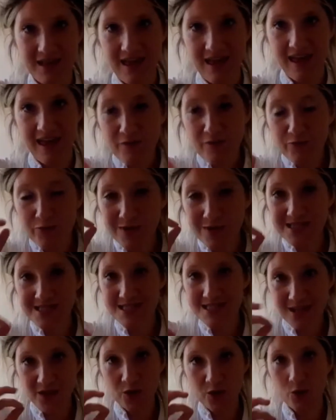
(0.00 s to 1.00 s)
Every
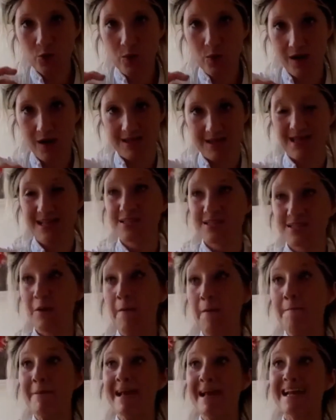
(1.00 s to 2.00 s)
single one is
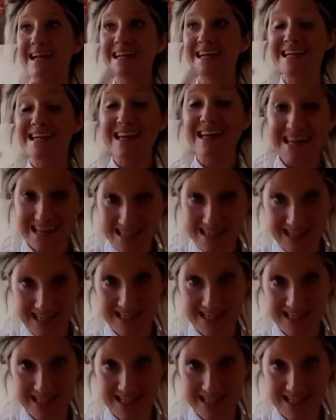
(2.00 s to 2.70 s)
completely